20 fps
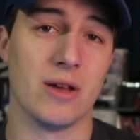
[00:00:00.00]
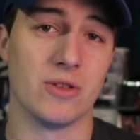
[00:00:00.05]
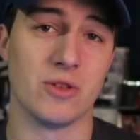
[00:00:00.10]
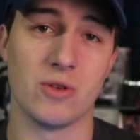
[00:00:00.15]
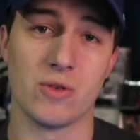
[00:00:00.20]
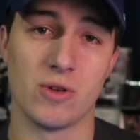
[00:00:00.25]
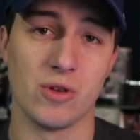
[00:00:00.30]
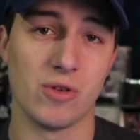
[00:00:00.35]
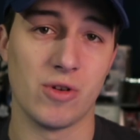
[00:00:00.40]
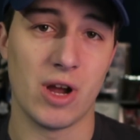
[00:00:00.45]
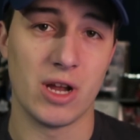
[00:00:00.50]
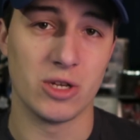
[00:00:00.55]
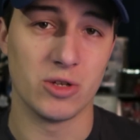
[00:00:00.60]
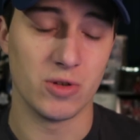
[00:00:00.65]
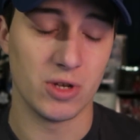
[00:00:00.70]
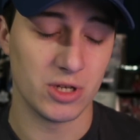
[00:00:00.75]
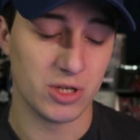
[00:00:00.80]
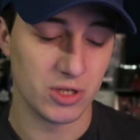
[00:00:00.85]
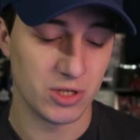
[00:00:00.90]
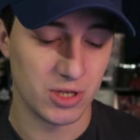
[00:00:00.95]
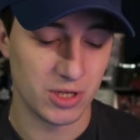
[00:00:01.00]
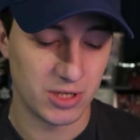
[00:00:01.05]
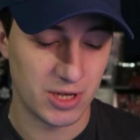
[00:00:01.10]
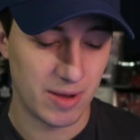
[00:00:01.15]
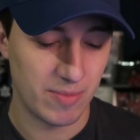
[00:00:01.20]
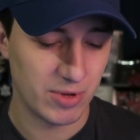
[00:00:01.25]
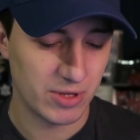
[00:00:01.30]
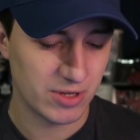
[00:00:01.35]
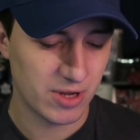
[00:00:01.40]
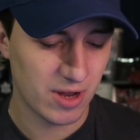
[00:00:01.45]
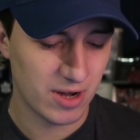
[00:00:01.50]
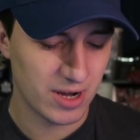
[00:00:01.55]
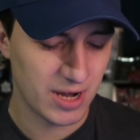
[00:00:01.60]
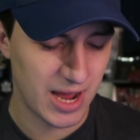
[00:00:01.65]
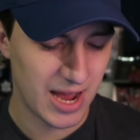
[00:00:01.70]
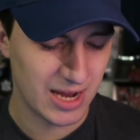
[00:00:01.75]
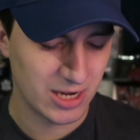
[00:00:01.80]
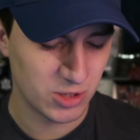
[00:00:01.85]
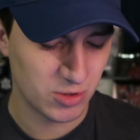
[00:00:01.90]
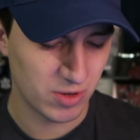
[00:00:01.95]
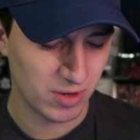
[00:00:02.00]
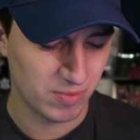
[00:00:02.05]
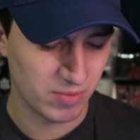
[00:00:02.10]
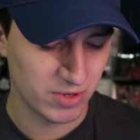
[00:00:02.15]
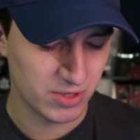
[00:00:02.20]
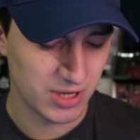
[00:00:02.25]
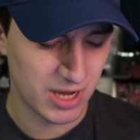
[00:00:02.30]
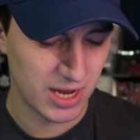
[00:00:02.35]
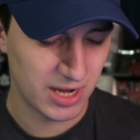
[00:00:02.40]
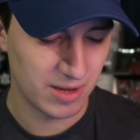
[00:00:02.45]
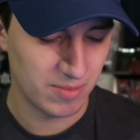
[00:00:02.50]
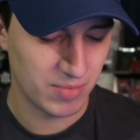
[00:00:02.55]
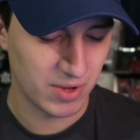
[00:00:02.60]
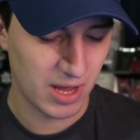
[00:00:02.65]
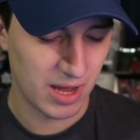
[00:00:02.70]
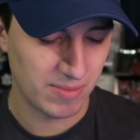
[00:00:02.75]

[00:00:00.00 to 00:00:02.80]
So congratulations to Tampa. It's got an asterisk beside it,